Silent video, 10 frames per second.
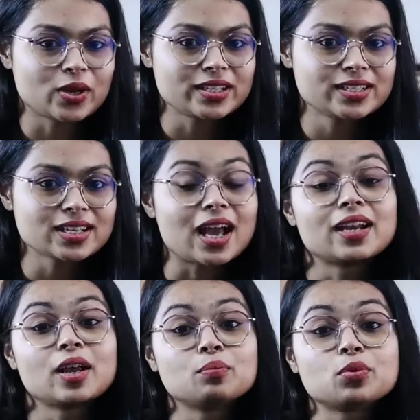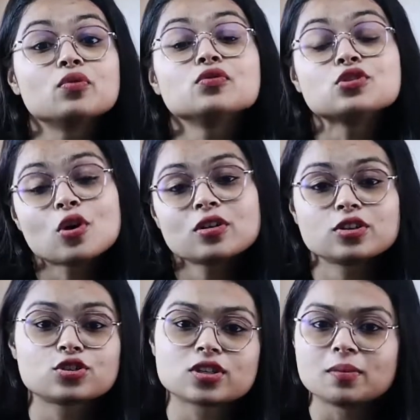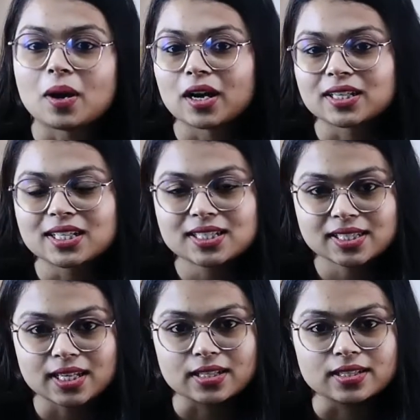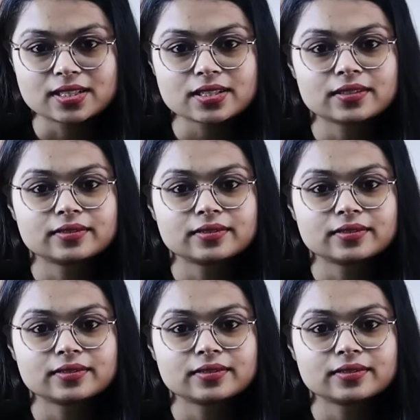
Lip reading: trends and improve your digital marketing skills.